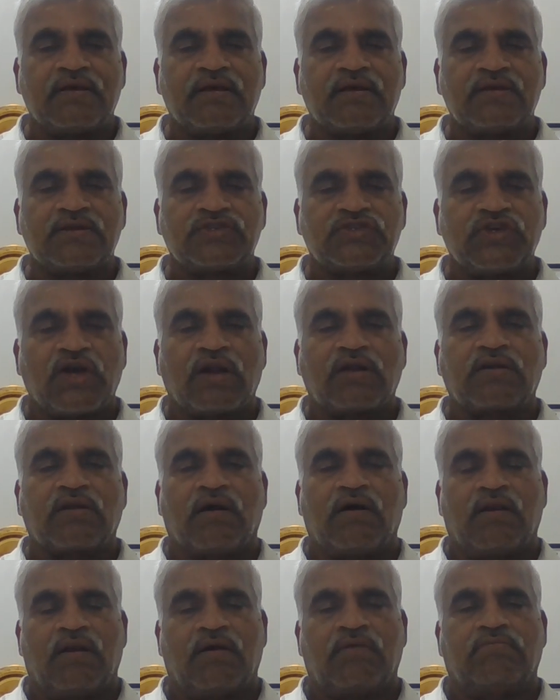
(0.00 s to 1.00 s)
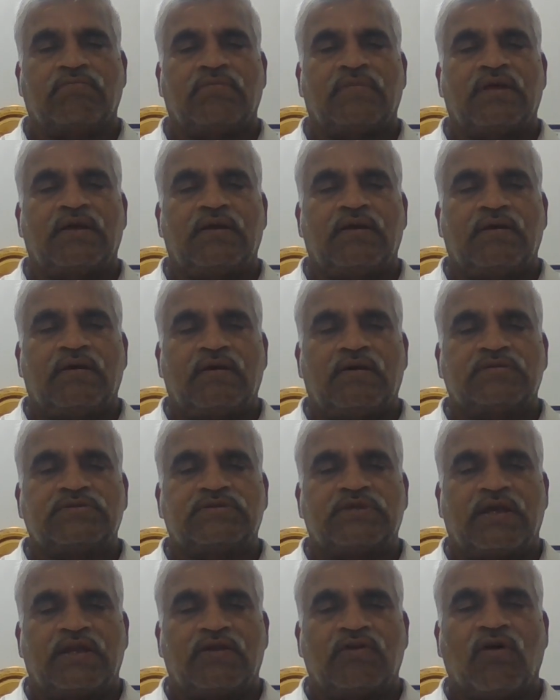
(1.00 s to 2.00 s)
short column.
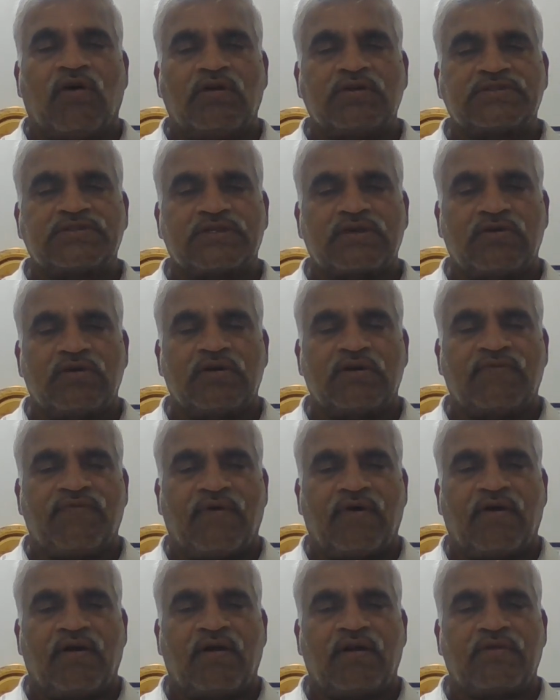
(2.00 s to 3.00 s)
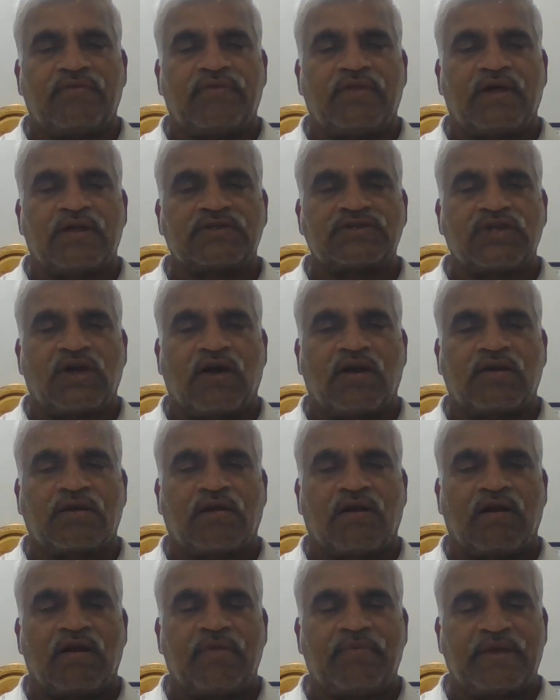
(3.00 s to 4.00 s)
So it holds good for the short
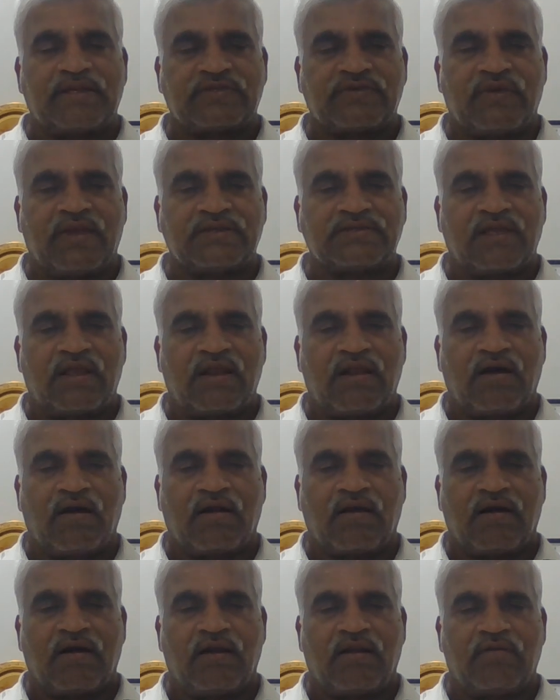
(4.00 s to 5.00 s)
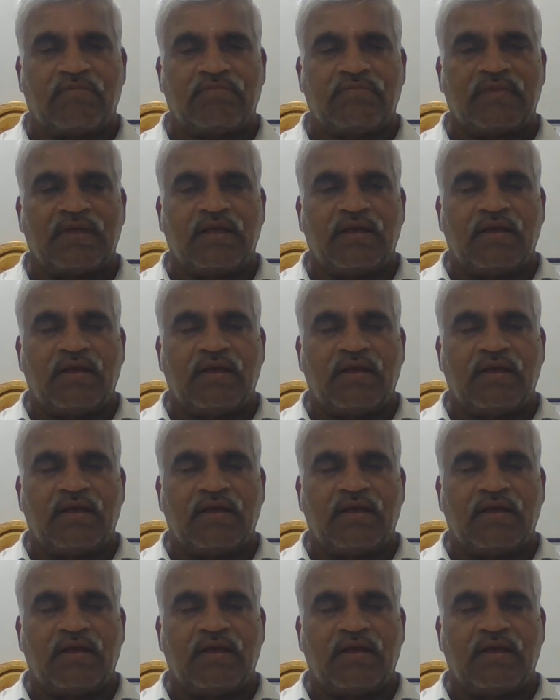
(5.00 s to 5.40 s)
column as well as the long column.